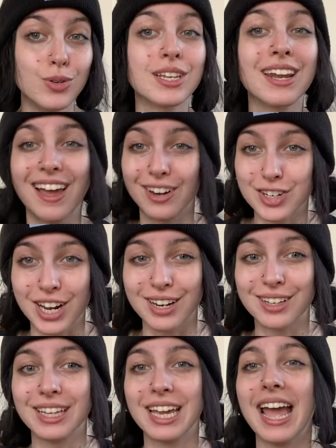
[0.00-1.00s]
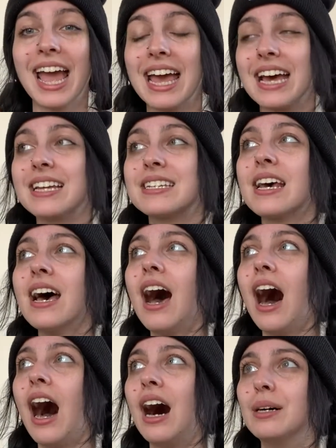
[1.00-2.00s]
it energetically and
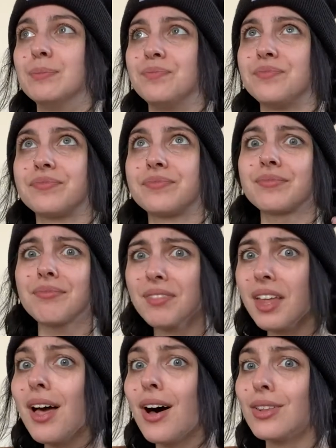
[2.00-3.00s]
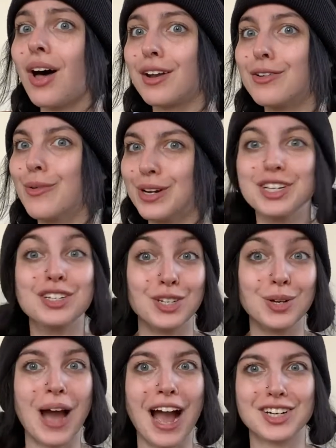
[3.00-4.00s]
um, a lot of witches
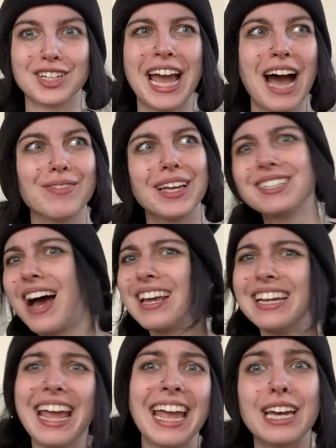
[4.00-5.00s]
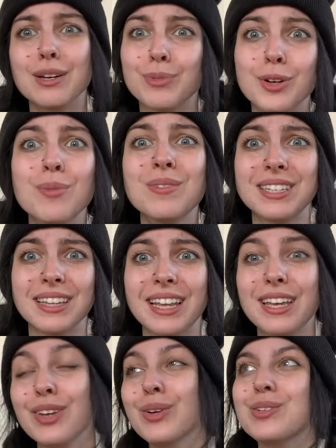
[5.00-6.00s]
do actually have like tiny hand brooms that they
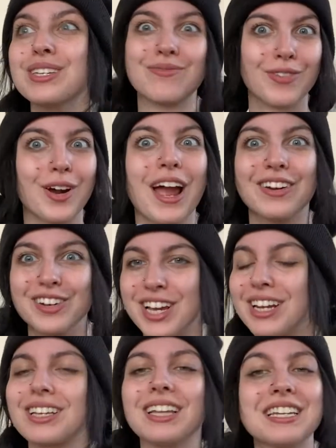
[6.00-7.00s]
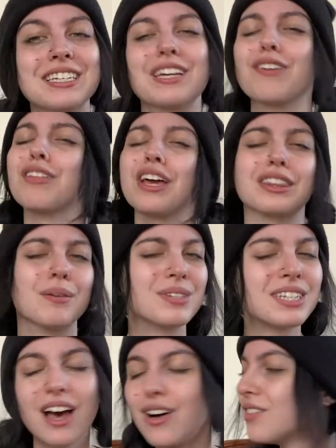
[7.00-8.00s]
use for energetic cleansing of like
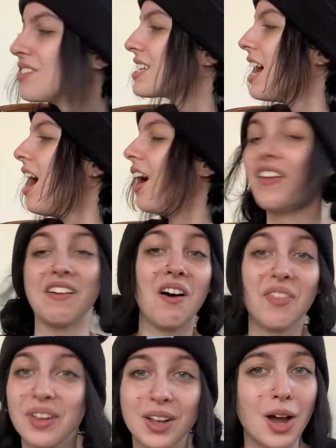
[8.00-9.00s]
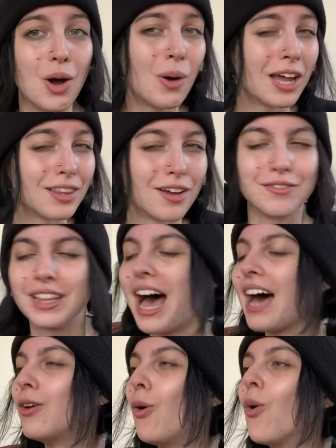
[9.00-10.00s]
themselves, like on the go, I love
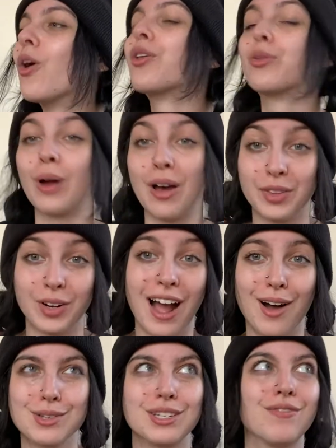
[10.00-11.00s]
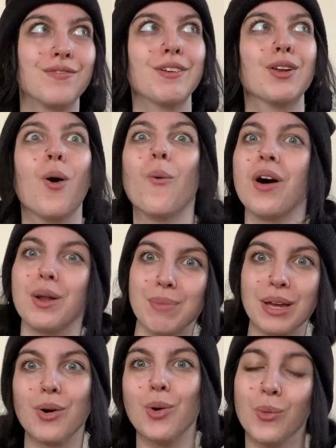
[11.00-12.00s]
that, or throughout their house if you don't want a
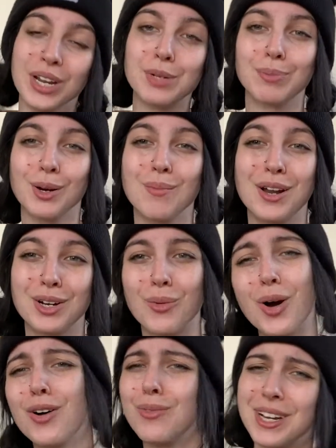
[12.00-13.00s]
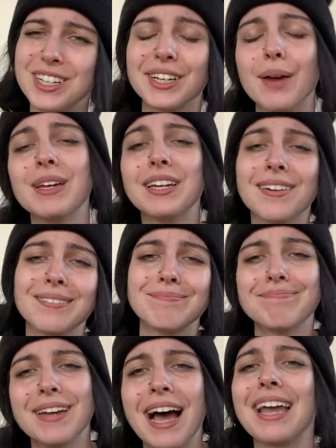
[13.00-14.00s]
big old witch broom on your wall, which I mean,
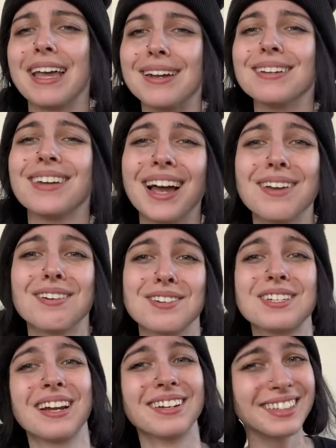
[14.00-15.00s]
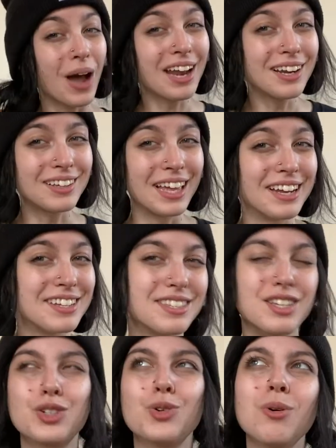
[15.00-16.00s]
I get it, I understand. At a glance,
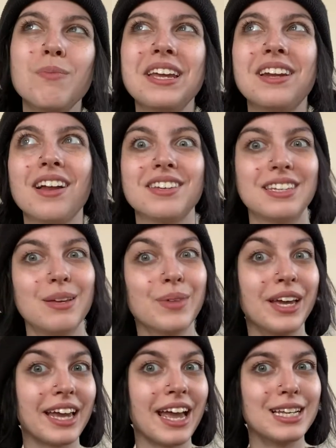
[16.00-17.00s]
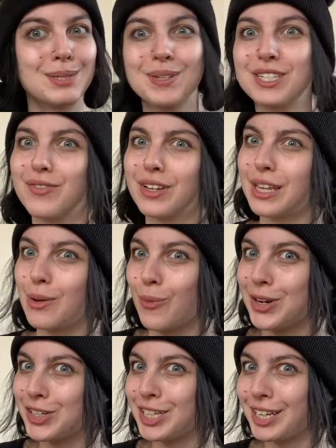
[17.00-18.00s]
this tool may not seem like a specifically
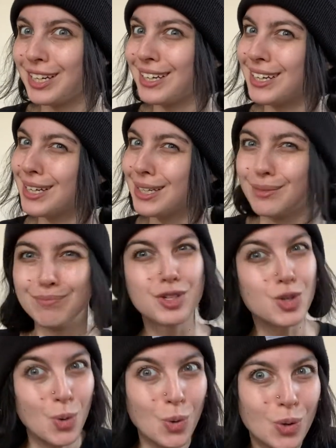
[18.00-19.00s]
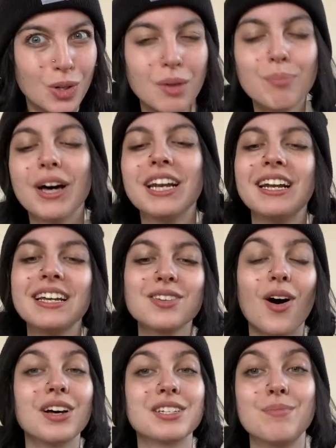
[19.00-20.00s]
witchy tool, but it is
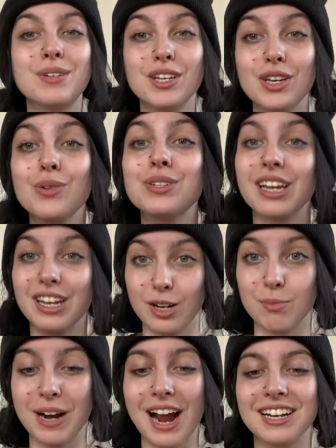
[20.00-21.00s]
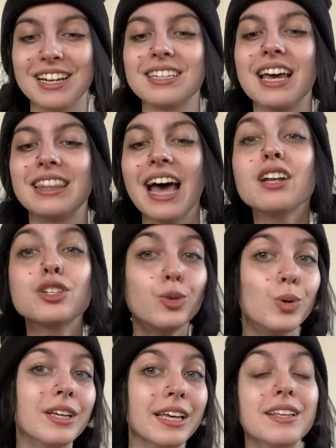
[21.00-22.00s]
awesome to use in your practice, and that
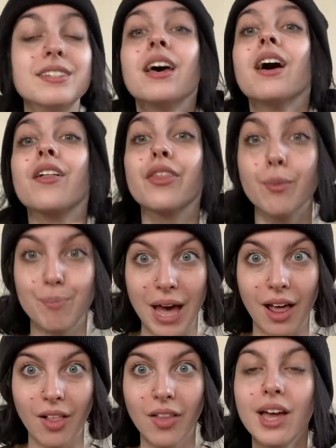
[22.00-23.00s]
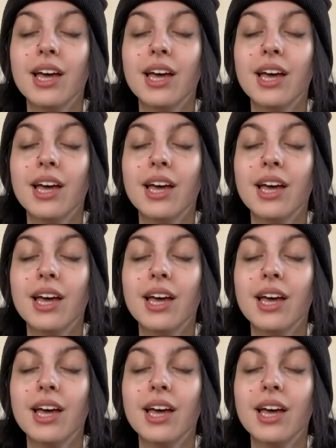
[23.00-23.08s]
tool is the bell.